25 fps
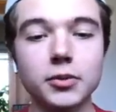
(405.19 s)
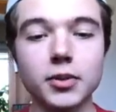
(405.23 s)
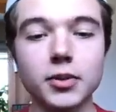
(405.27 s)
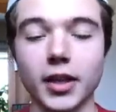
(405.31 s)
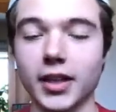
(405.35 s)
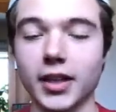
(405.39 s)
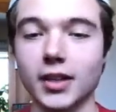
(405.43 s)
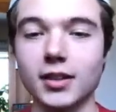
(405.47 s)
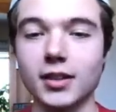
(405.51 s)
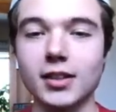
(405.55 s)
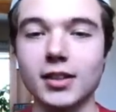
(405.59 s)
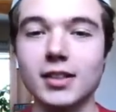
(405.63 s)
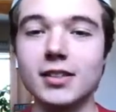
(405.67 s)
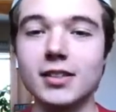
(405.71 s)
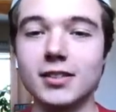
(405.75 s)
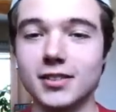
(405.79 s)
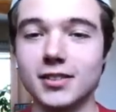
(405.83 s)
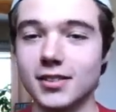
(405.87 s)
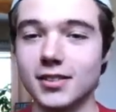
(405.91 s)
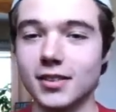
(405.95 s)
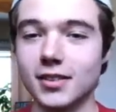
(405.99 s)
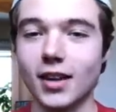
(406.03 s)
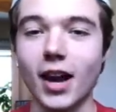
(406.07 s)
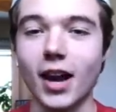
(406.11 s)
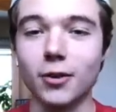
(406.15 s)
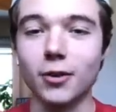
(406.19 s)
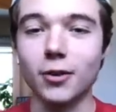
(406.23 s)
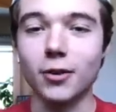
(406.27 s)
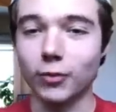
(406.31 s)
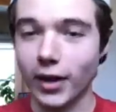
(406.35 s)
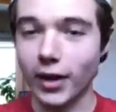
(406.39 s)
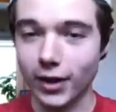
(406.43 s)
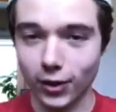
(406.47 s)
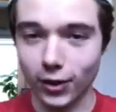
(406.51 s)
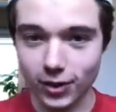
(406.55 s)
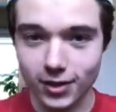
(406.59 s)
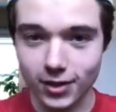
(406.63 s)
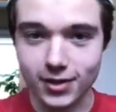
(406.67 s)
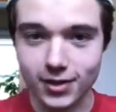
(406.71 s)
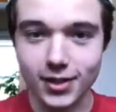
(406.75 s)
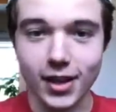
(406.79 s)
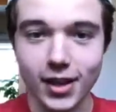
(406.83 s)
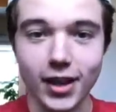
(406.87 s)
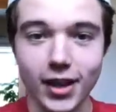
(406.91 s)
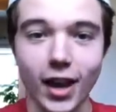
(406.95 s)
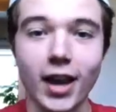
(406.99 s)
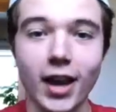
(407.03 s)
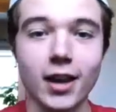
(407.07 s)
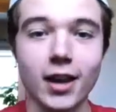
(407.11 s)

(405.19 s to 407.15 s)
Like, he's on record as saying,